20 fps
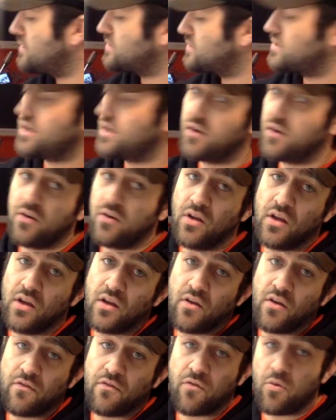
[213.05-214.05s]
So
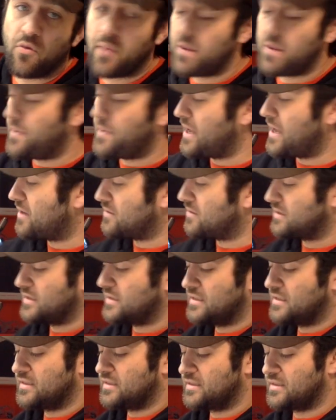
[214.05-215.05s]
for my panels,
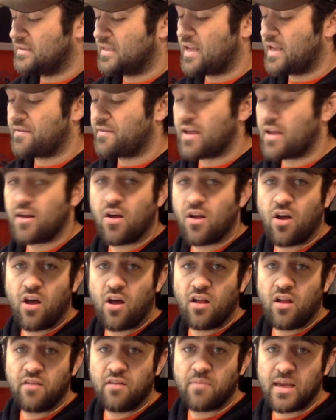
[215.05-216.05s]
I've got
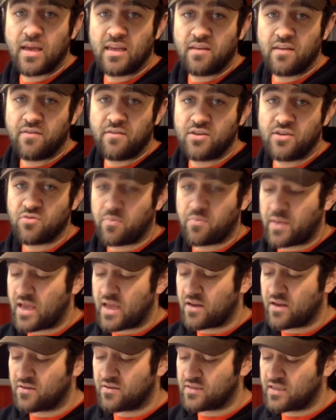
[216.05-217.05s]
all of my individual
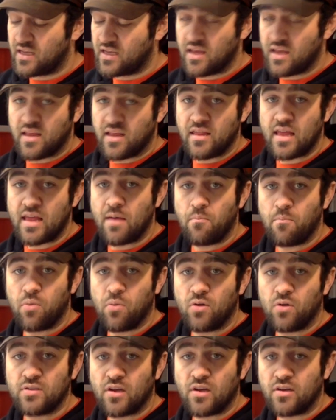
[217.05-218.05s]
panels that
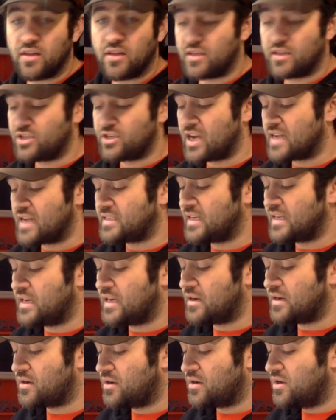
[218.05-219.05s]
bolt onto the chassis
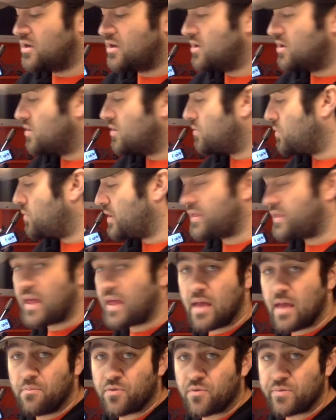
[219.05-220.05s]
here with
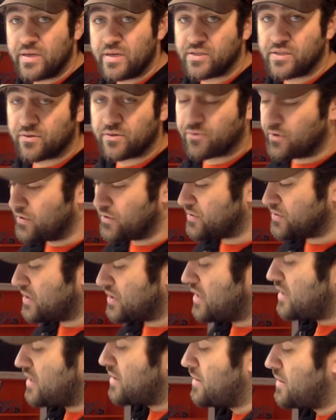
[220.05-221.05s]
M3 screws.
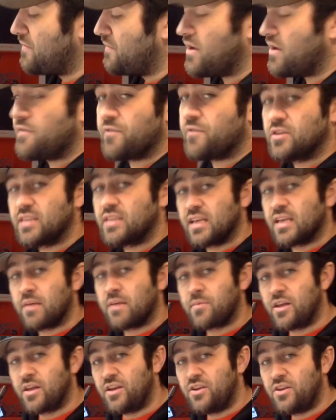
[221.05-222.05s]
The very first thing
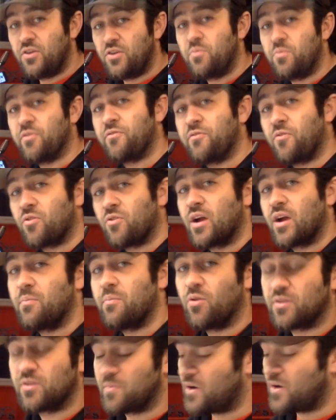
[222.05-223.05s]
I'm going to do before I
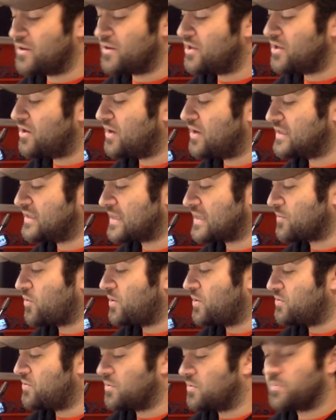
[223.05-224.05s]
bolt them on though is I'm
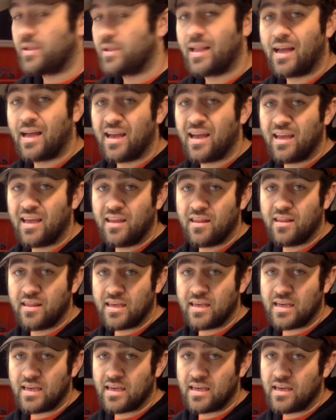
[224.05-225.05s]
going to apply
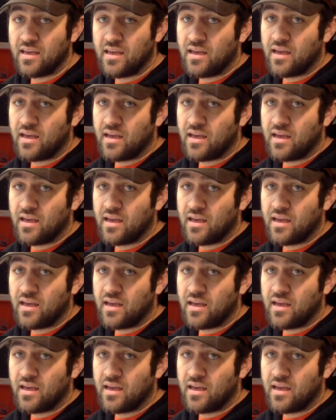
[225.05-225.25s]
the